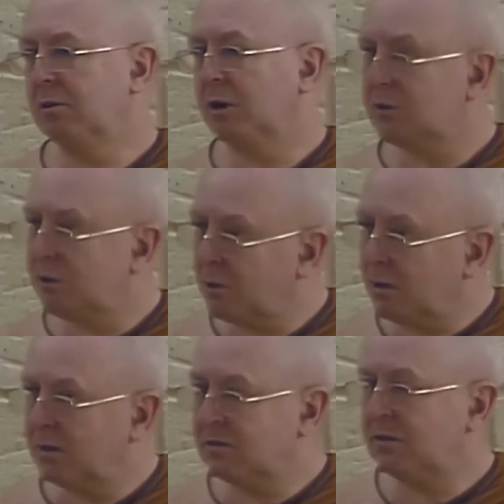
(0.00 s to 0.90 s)
to
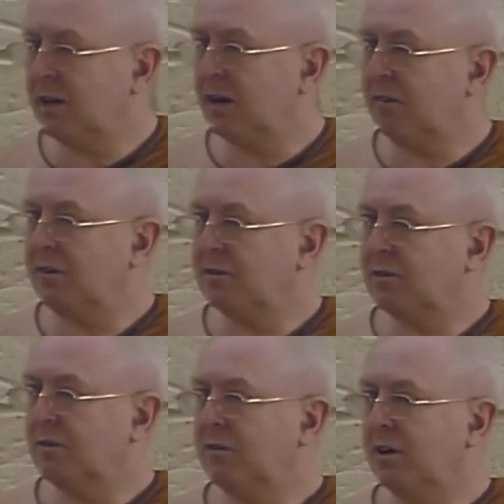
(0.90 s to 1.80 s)
understand the
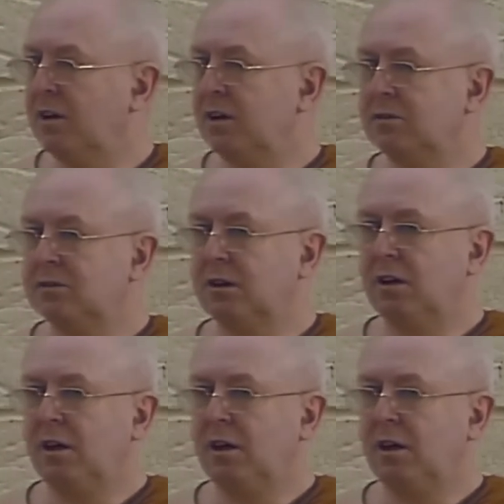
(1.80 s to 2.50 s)
physical feelings.